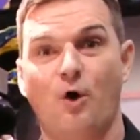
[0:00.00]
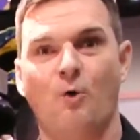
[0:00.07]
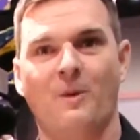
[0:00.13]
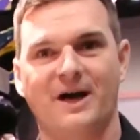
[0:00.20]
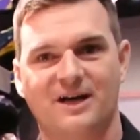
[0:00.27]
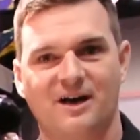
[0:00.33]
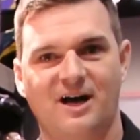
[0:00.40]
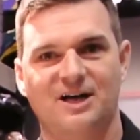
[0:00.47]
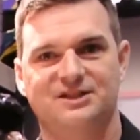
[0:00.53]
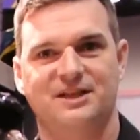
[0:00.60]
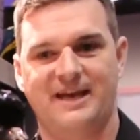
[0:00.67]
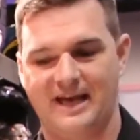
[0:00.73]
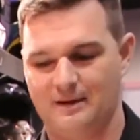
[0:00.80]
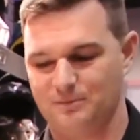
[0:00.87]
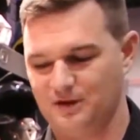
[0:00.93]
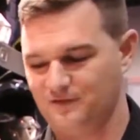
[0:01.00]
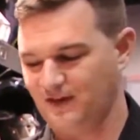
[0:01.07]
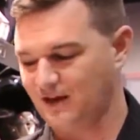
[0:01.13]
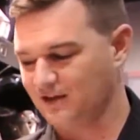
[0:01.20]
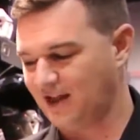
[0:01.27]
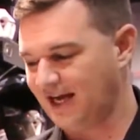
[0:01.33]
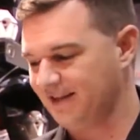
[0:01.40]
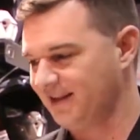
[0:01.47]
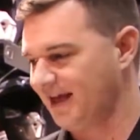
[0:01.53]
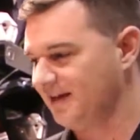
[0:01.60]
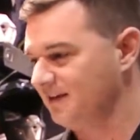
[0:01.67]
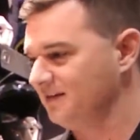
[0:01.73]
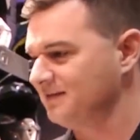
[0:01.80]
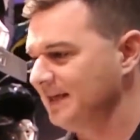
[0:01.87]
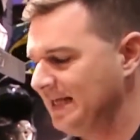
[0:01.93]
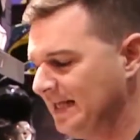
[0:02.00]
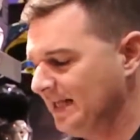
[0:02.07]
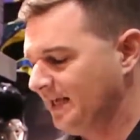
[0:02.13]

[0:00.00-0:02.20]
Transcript: oh my gosh, I can't believe how light that is.